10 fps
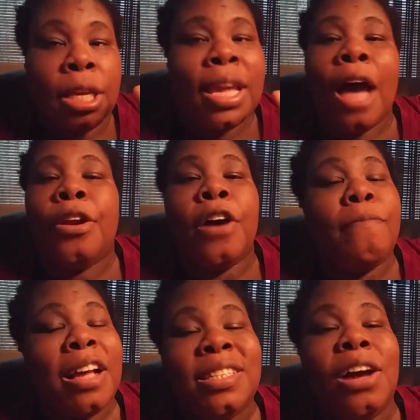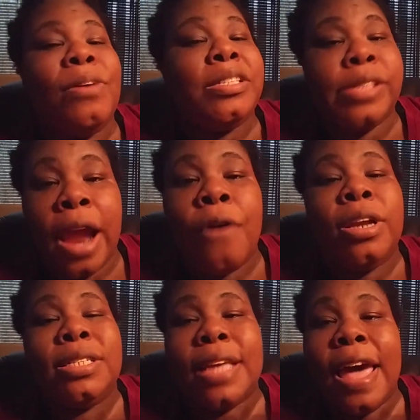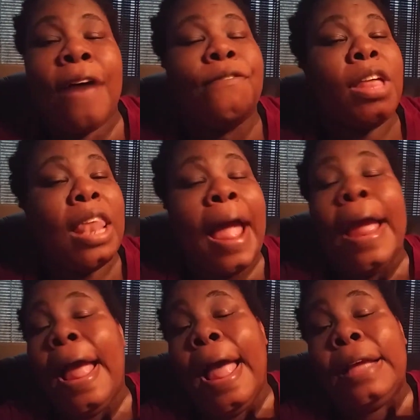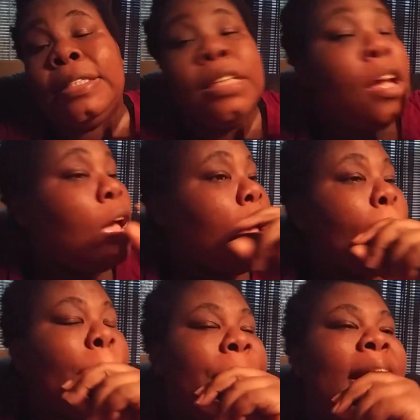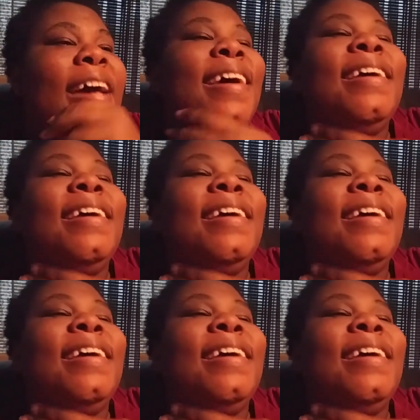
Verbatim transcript: y'all know if my son wasn't there, I would have said I feel like ish, but